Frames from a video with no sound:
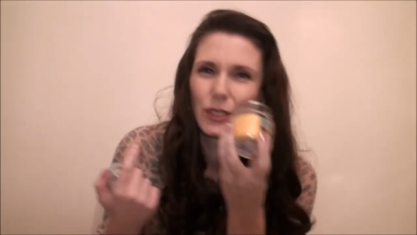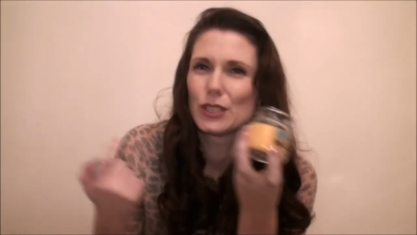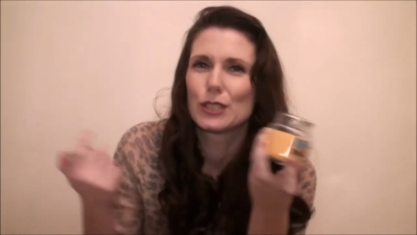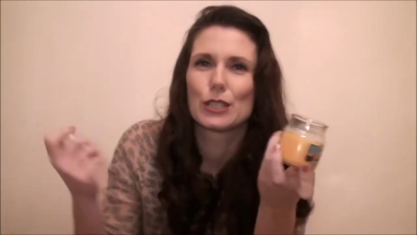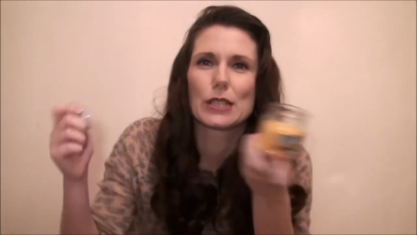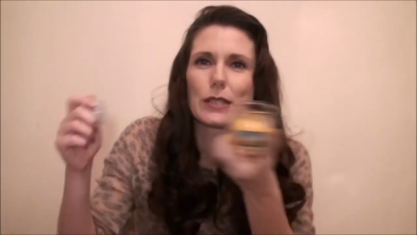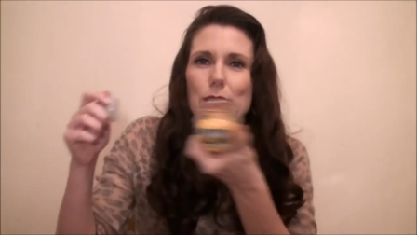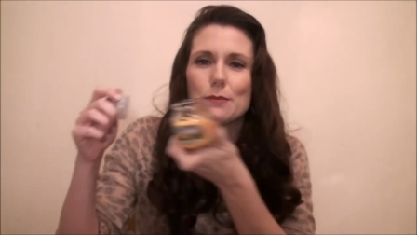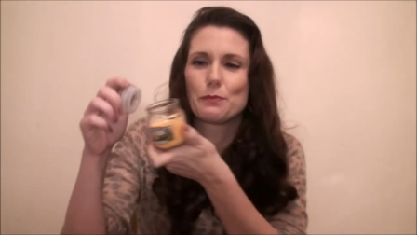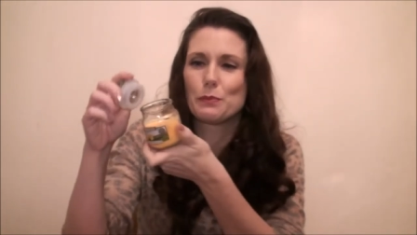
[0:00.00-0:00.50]

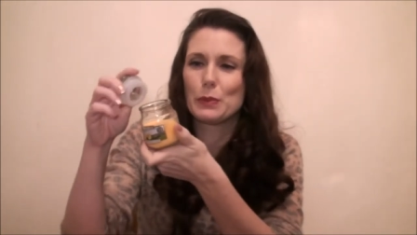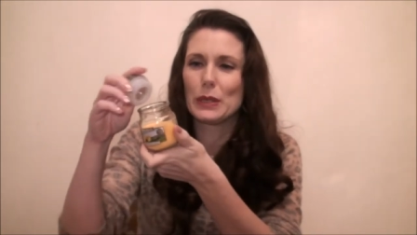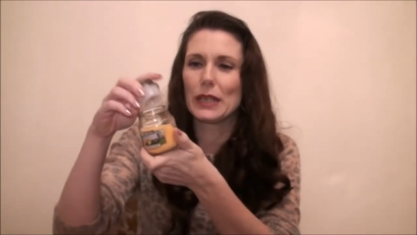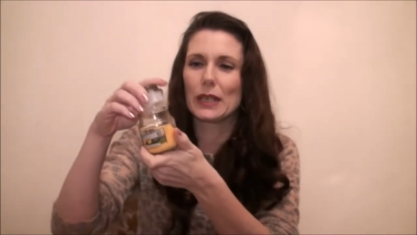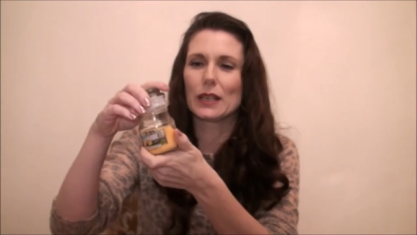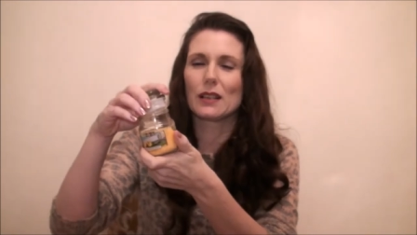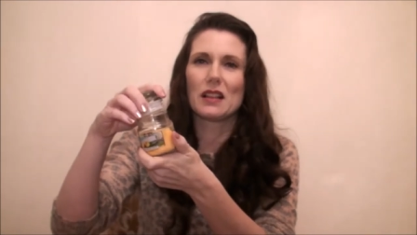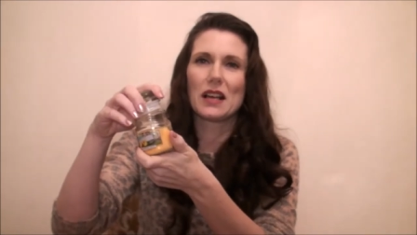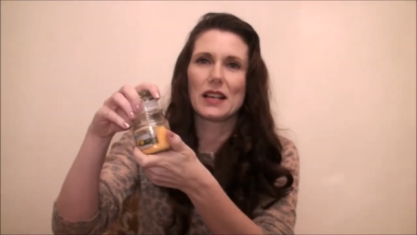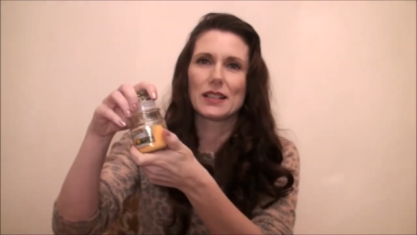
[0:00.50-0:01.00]
Just pina
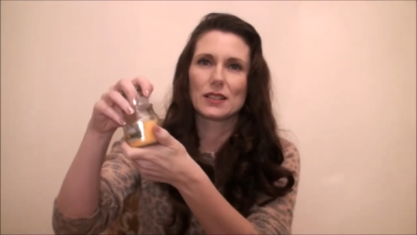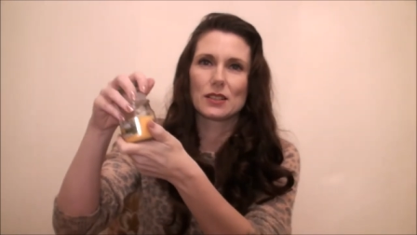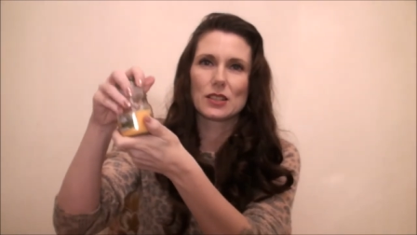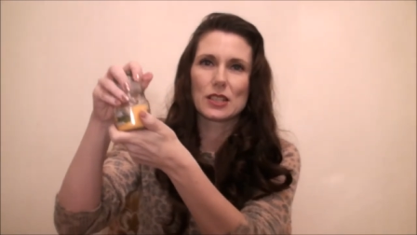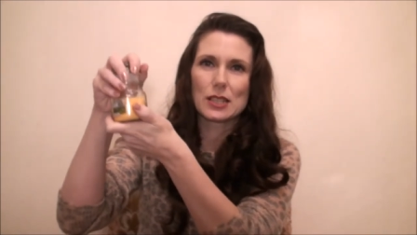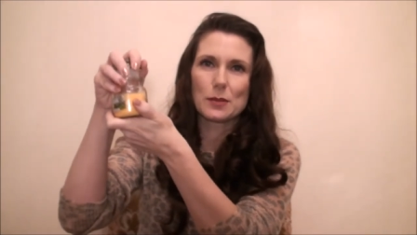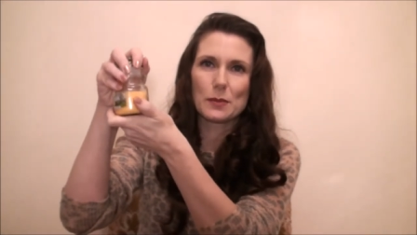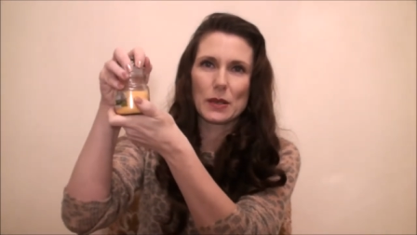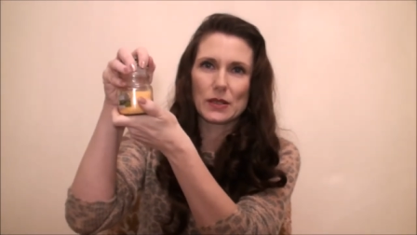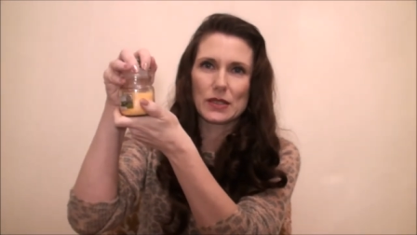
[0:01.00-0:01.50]
colada,
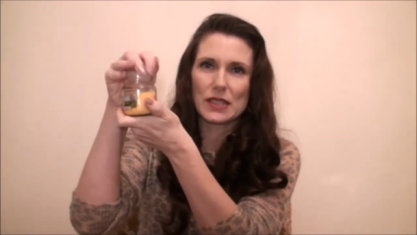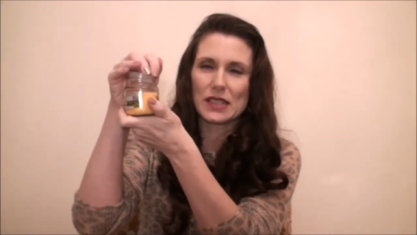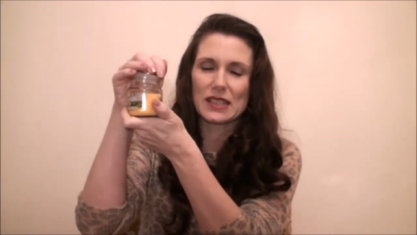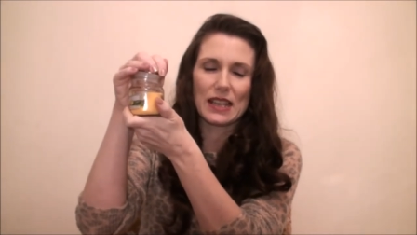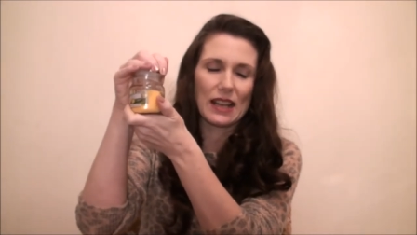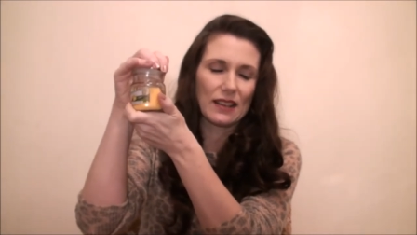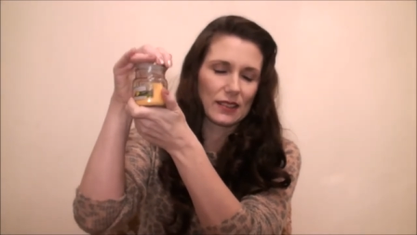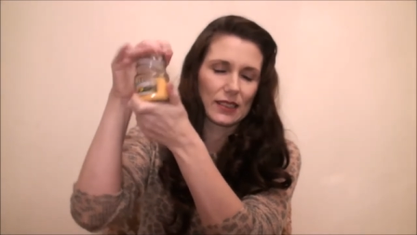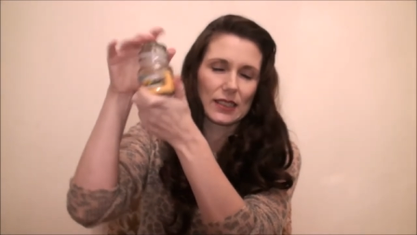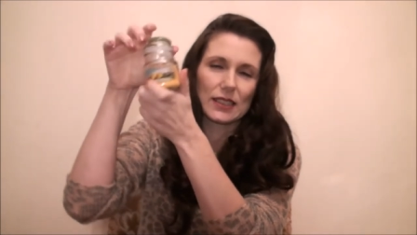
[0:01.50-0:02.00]
just smells
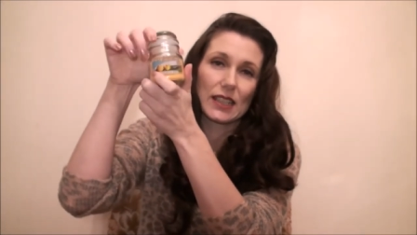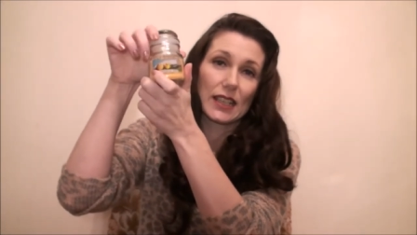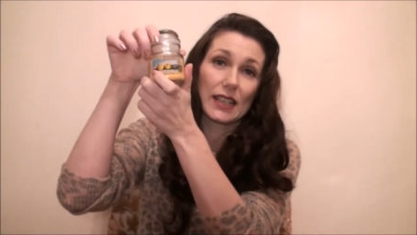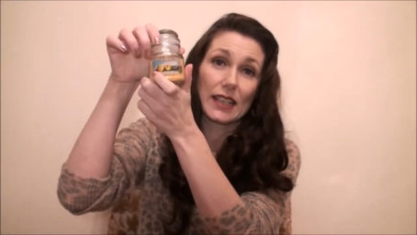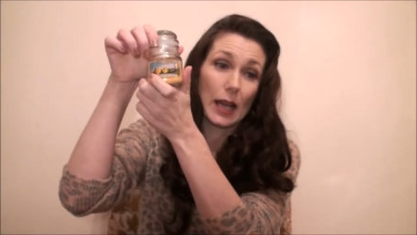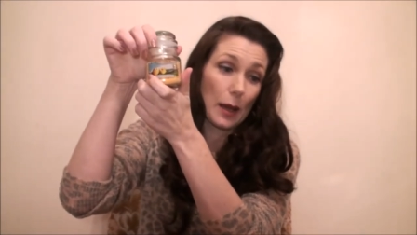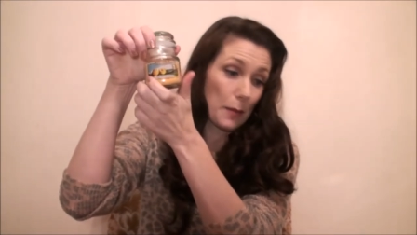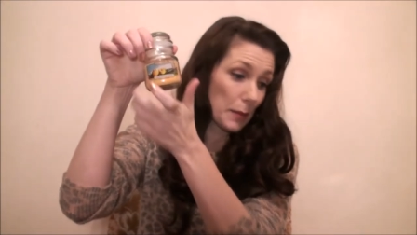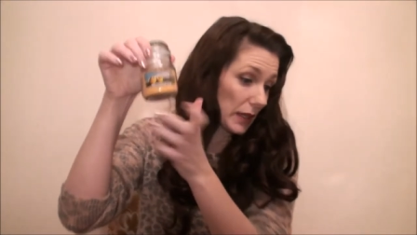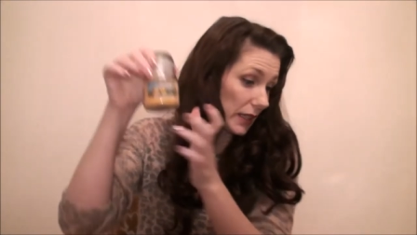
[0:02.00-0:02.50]
exactly
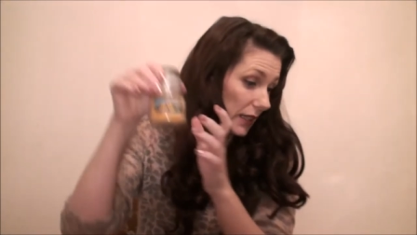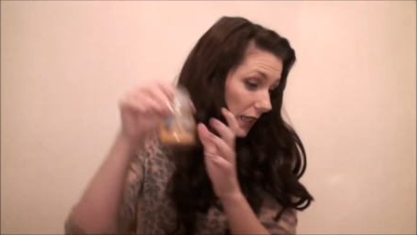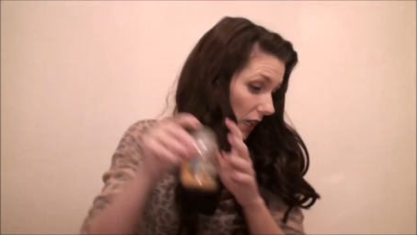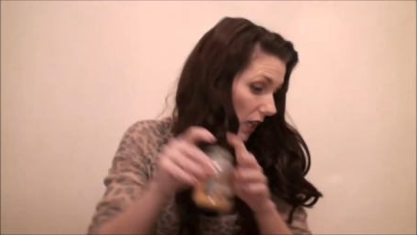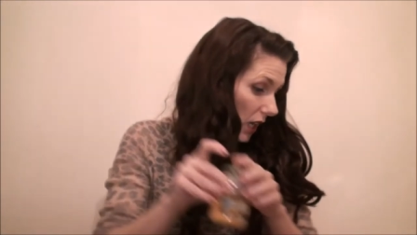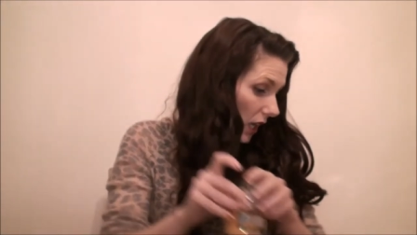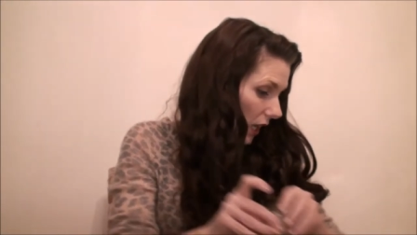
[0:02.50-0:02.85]
like a pina